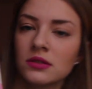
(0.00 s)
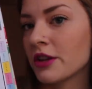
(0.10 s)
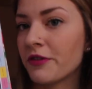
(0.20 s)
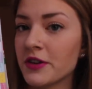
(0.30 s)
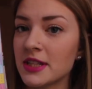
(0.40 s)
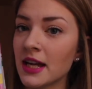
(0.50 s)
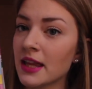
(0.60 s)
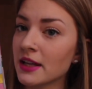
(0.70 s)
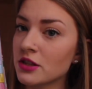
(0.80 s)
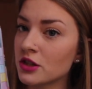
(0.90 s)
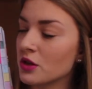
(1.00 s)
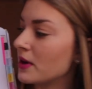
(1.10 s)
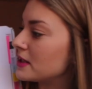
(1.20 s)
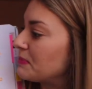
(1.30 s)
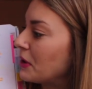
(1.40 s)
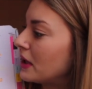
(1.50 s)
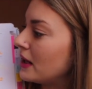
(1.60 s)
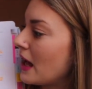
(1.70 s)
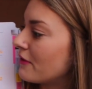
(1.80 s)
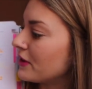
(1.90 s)
The first thing I like to do is put
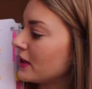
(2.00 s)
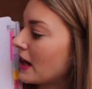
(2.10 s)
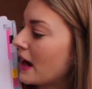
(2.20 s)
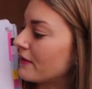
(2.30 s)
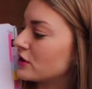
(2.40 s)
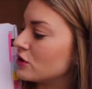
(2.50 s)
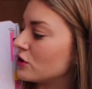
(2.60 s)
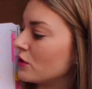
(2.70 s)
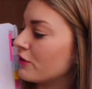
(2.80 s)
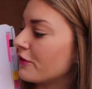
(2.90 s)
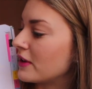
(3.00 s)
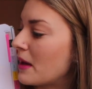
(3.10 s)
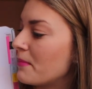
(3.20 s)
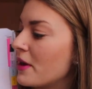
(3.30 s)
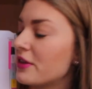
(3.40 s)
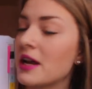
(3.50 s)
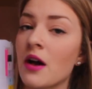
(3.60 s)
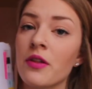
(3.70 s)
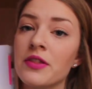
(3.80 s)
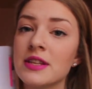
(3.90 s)
in everything I have to do for that month.
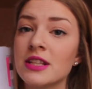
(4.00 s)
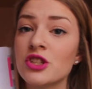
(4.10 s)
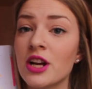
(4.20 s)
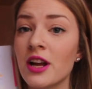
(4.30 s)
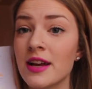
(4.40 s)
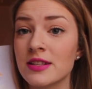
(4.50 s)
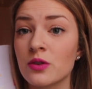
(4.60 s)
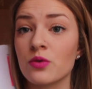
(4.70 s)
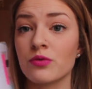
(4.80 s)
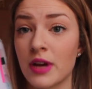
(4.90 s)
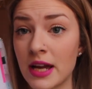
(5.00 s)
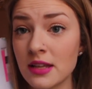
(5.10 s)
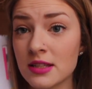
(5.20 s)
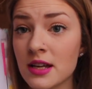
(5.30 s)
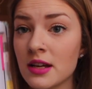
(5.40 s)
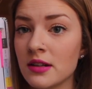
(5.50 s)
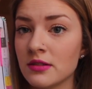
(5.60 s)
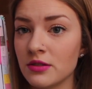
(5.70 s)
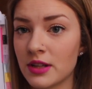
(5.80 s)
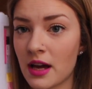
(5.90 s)
Now this agenda is great.
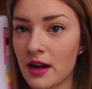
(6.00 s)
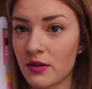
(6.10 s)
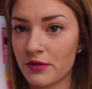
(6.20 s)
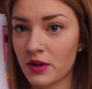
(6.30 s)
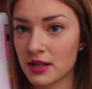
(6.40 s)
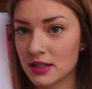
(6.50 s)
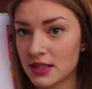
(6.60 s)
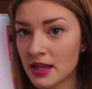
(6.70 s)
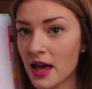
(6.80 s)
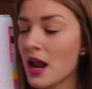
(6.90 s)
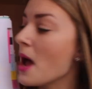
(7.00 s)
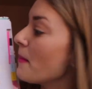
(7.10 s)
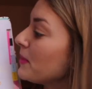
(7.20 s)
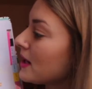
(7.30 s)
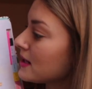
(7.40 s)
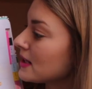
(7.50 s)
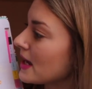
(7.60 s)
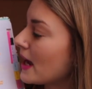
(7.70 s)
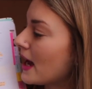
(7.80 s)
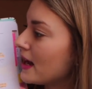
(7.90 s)
I don't know if you guys can see that, because
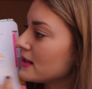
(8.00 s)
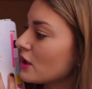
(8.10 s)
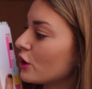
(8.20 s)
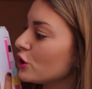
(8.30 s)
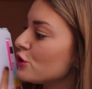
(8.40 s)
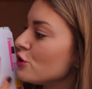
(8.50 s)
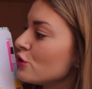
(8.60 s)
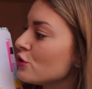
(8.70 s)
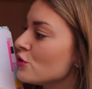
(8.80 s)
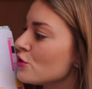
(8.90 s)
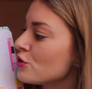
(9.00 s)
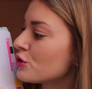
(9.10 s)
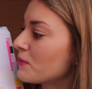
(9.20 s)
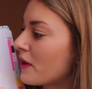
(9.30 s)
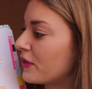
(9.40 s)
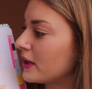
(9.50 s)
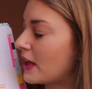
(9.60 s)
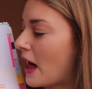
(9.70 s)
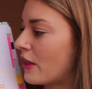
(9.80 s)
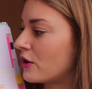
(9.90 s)
it has a huge monthly
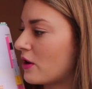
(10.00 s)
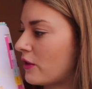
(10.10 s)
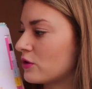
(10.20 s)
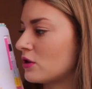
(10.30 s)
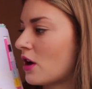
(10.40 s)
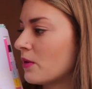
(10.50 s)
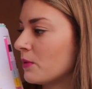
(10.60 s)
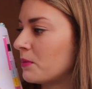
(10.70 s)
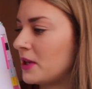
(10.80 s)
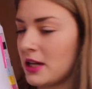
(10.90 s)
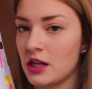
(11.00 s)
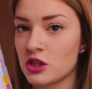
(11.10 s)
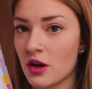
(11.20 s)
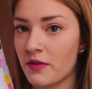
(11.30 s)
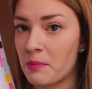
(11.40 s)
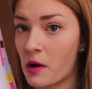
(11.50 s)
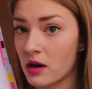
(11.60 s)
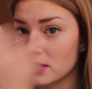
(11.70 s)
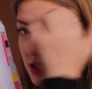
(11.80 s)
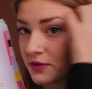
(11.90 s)
calendar and there's a lot of room in each of the
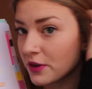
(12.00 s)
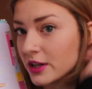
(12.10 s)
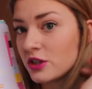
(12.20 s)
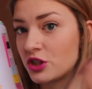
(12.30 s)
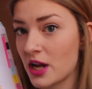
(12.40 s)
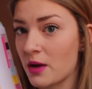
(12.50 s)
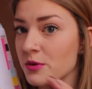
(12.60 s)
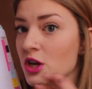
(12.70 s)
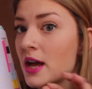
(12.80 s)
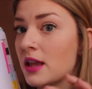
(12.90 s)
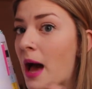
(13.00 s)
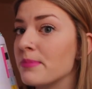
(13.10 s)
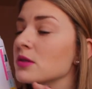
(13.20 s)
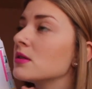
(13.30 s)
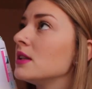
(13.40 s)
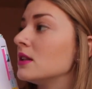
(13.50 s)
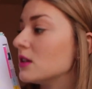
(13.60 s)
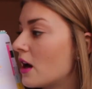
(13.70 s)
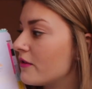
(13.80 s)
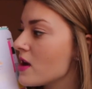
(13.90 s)
boxes for each day, which I absolutely
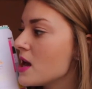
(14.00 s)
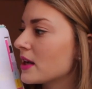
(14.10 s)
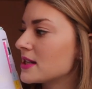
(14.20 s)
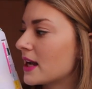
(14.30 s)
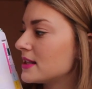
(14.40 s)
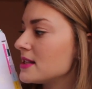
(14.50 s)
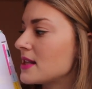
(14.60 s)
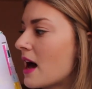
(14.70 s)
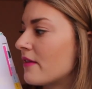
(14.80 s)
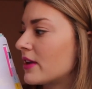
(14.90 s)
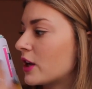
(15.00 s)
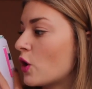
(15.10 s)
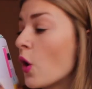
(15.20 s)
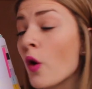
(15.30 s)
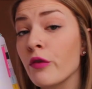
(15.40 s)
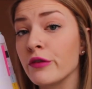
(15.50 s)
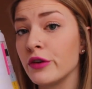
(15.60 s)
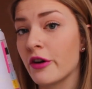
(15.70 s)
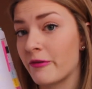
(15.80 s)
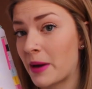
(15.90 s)
love because I get to have like an
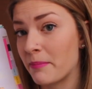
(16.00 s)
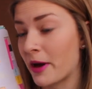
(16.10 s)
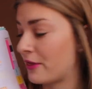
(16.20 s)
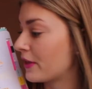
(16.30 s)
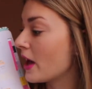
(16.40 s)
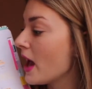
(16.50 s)
overview of my month.